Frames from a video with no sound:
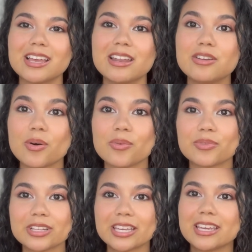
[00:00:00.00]
I don't
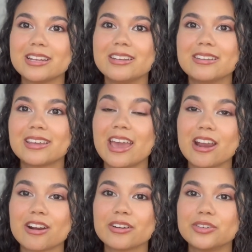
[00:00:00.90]
really
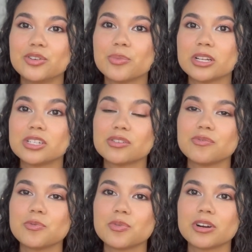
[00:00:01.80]
care too much
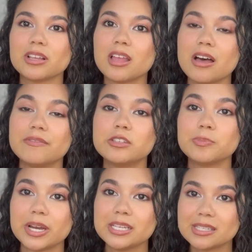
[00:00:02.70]
for a lot of
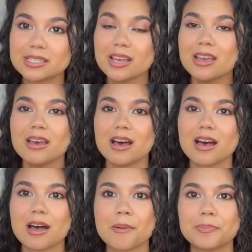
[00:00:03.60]
spice
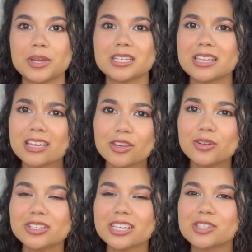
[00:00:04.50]
because I think you
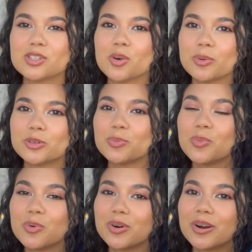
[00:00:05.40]
just get so much
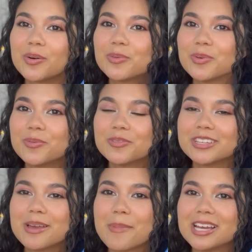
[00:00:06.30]
more room for
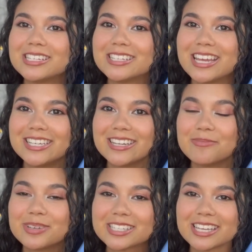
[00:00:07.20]
the imagination
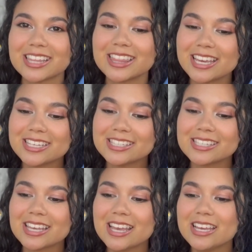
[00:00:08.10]
in books like
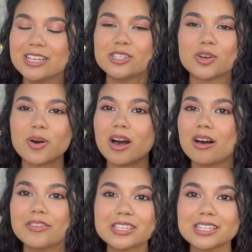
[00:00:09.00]
this. So
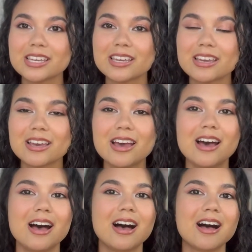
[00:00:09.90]
obviously,
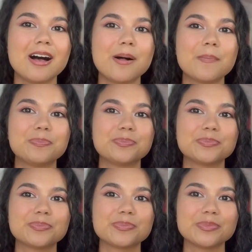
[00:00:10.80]

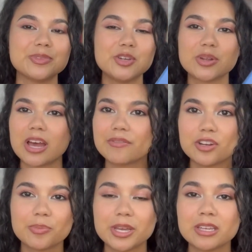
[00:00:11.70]
you can have
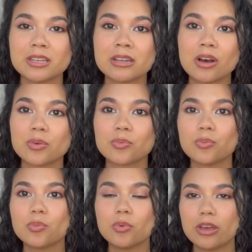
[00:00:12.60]
your opinion
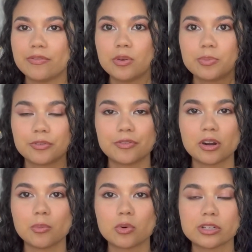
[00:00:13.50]
on if you
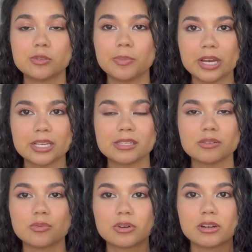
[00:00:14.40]
prefer more
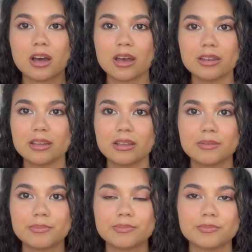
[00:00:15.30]
spice or not
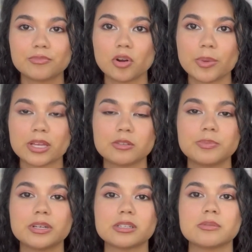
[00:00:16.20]
in romance
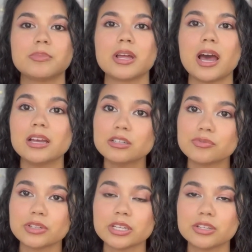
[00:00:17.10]
books, but I
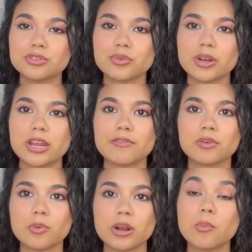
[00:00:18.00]
just really enjoyed it for
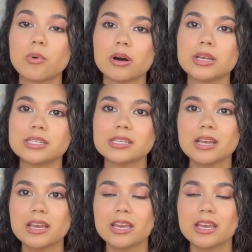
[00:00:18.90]
what it was.